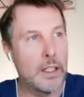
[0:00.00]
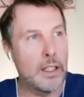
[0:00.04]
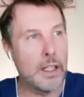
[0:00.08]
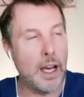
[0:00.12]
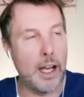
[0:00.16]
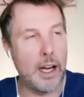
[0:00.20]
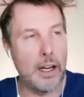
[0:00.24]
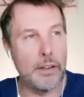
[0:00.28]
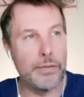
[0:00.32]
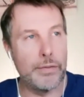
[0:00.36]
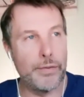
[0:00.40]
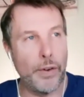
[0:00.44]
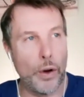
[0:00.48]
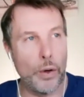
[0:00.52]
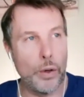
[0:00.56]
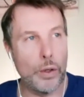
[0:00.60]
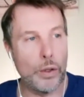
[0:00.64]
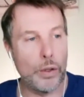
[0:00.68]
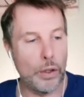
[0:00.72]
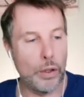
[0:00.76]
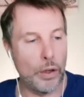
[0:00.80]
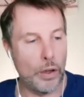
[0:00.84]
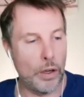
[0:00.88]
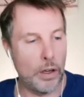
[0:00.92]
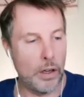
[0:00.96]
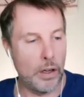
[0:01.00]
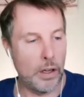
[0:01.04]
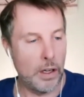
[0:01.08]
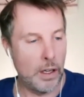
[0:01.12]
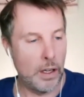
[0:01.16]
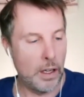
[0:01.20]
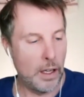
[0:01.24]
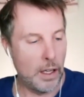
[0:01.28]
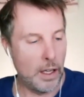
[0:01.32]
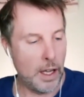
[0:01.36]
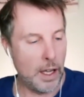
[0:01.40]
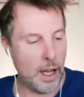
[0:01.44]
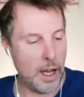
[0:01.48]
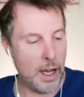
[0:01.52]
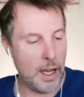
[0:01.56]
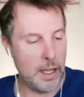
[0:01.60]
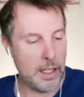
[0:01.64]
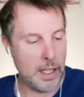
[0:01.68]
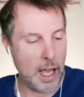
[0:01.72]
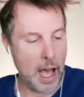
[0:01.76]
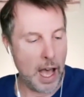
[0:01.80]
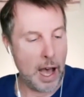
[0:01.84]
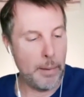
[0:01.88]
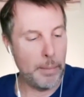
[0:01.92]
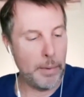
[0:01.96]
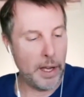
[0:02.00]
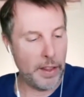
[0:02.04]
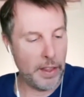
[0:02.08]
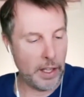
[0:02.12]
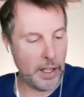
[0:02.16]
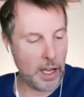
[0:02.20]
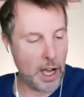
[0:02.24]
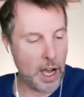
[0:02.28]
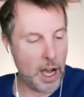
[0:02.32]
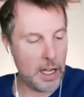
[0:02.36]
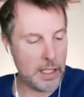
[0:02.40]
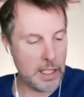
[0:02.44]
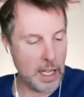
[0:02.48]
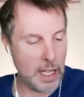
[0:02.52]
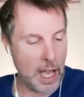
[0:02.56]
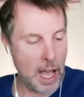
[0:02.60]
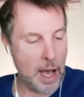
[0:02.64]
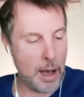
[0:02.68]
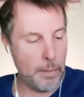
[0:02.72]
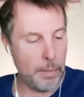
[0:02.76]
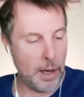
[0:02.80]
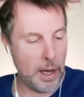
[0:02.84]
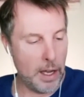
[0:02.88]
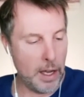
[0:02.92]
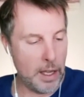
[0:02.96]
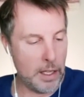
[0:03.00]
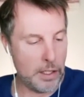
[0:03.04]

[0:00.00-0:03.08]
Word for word: kind of folklore, uh, Yama, the god Yama,